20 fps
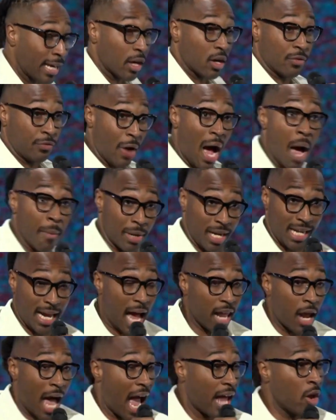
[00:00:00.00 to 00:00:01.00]
or vomiting. I
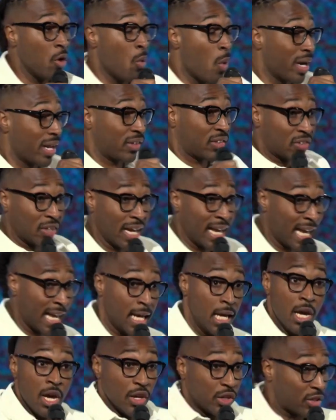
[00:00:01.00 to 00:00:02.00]
don't want to see
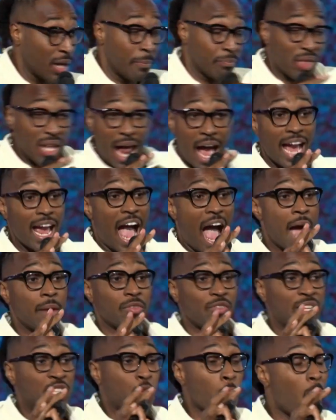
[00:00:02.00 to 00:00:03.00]
something
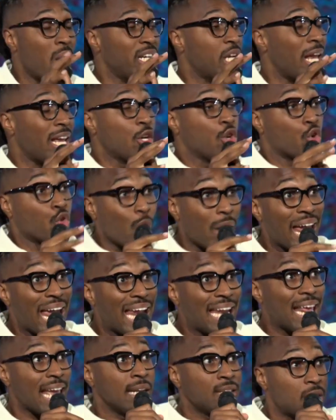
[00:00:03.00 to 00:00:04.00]
that's going to
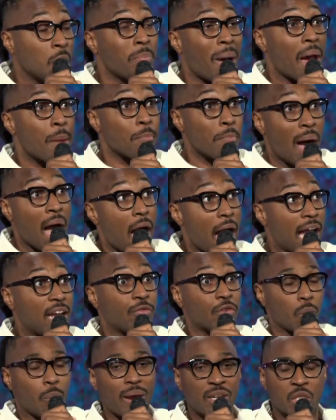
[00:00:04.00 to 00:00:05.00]
ingrain into my mind
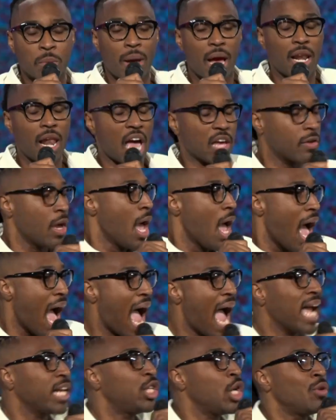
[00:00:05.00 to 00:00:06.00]
for the rest of my life.
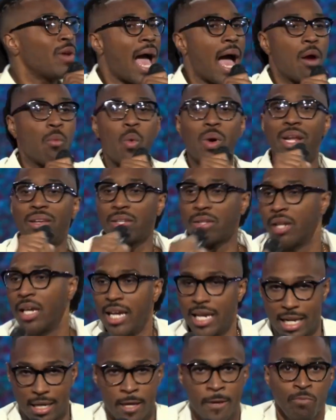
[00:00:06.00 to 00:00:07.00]
I do not want to
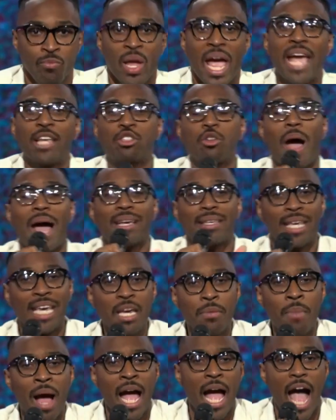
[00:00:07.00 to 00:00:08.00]
see it. And so I
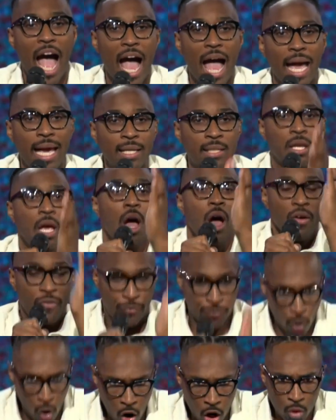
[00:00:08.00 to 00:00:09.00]
keep my eyes
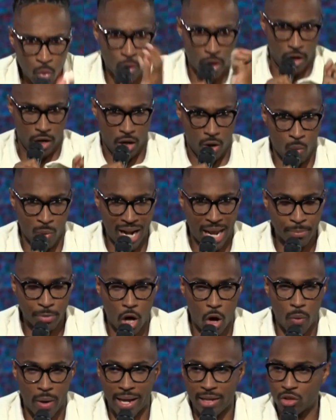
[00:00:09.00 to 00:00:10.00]
forward when I'm
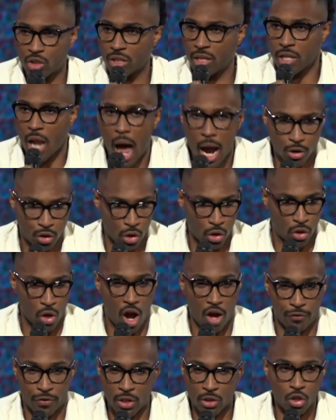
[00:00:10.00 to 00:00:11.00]
going to the doctor's
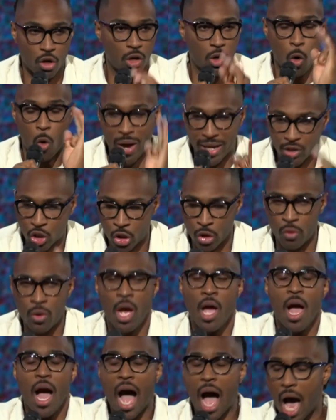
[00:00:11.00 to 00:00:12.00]
office or going to
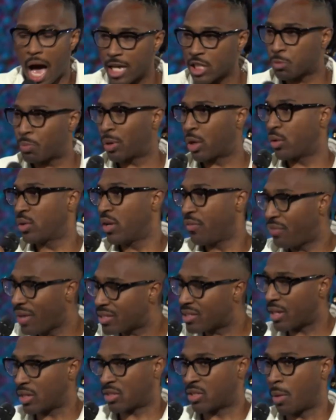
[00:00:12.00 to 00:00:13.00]
a hospital to
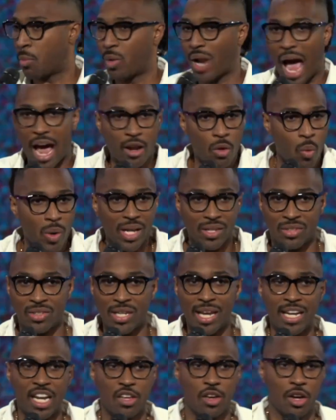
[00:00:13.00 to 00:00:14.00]
visit someone. I don't want to
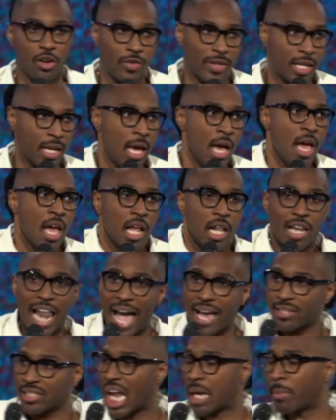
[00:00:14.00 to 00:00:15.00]
see any of it.
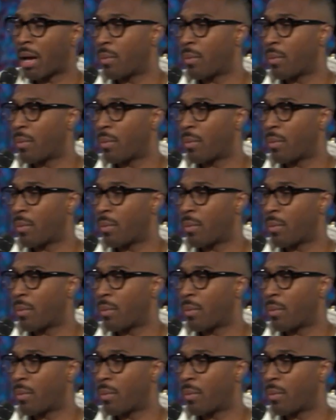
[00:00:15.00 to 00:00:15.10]
Last time I